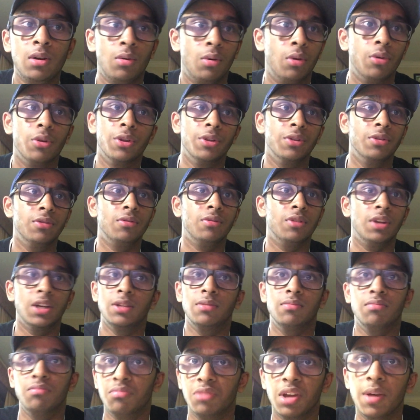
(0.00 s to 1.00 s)
Well, then
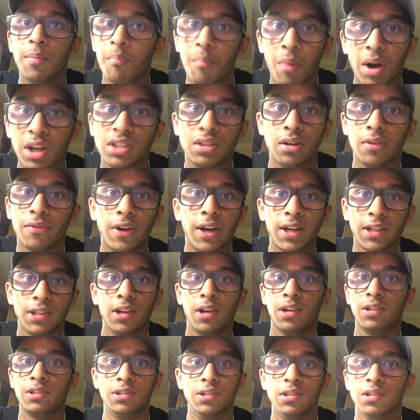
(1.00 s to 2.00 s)
they must affect
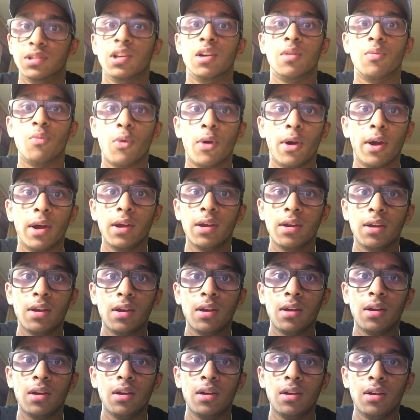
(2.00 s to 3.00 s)
us in some way,
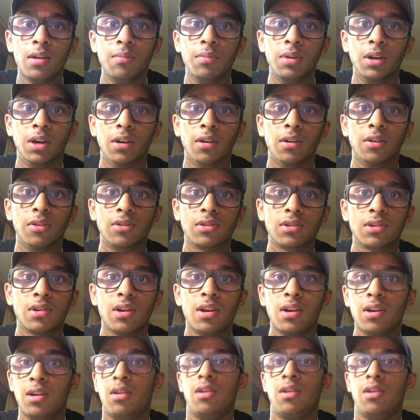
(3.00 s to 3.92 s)
because,